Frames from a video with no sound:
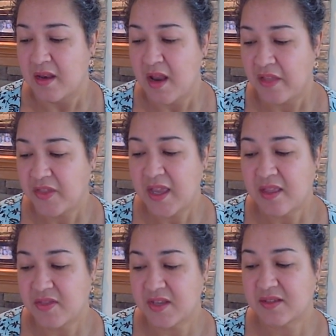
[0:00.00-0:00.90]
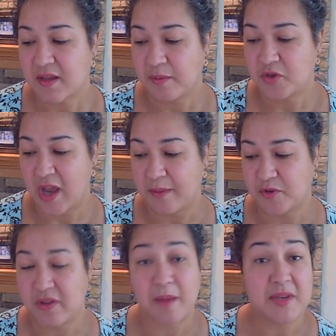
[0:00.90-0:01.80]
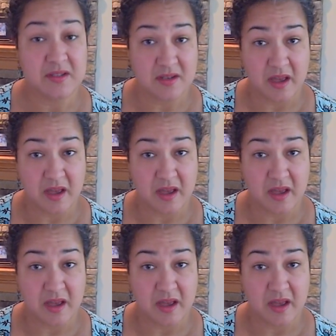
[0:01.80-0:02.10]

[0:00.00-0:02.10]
nothing in this subchapter, that means